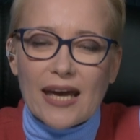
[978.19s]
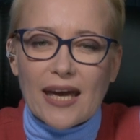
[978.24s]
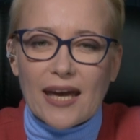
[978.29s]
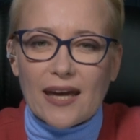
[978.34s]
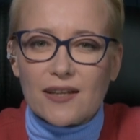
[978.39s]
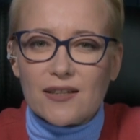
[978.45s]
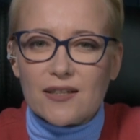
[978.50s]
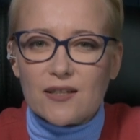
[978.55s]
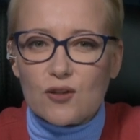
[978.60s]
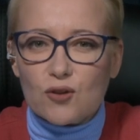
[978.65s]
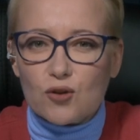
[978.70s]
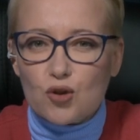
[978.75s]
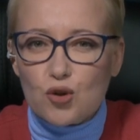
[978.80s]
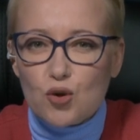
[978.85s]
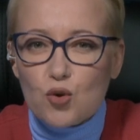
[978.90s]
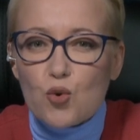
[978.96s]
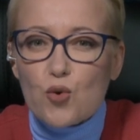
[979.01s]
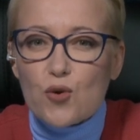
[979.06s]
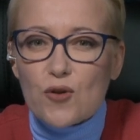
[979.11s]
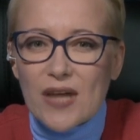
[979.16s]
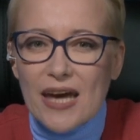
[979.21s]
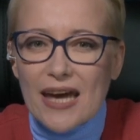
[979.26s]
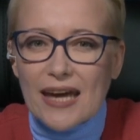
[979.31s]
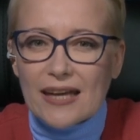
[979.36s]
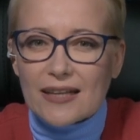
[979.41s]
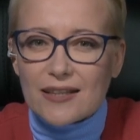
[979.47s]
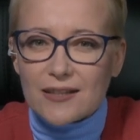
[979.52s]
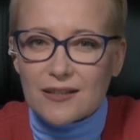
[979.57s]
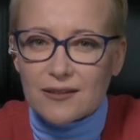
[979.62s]
And do
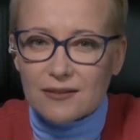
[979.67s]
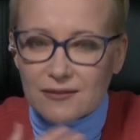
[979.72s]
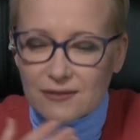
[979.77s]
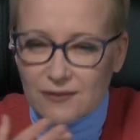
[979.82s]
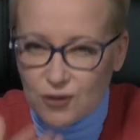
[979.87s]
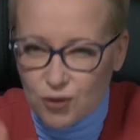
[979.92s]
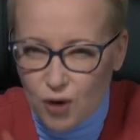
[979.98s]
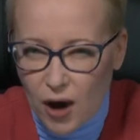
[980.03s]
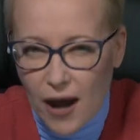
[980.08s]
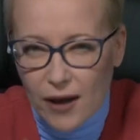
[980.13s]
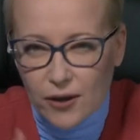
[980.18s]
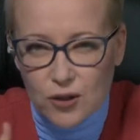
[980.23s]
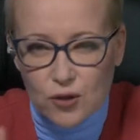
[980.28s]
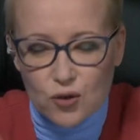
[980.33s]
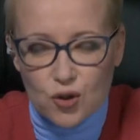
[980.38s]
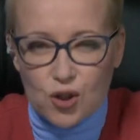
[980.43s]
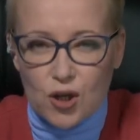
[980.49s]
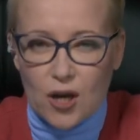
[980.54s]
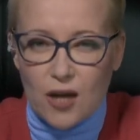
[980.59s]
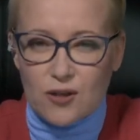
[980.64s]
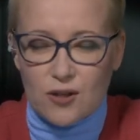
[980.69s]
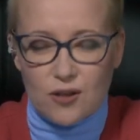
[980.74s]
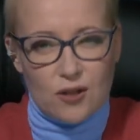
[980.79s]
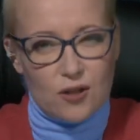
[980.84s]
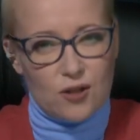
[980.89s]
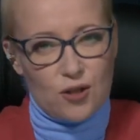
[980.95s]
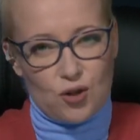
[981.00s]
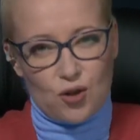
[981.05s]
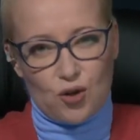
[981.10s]
they try to change
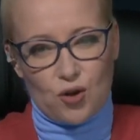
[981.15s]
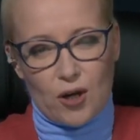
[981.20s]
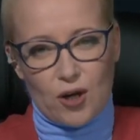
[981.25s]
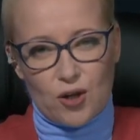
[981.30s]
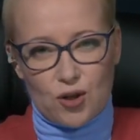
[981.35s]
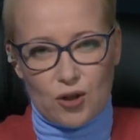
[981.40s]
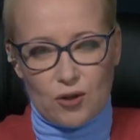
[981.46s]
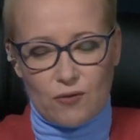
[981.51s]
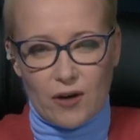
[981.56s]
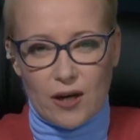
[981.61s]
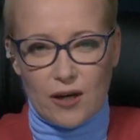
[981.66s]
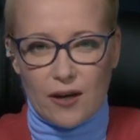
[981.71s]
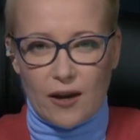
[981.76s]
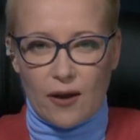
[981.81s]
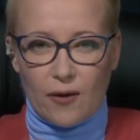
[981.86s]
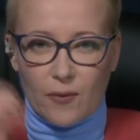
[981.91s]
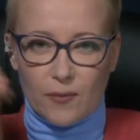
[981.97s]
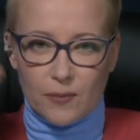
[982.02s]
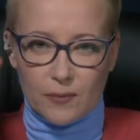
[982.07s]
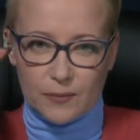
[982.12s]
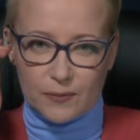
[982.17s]
the situation right now?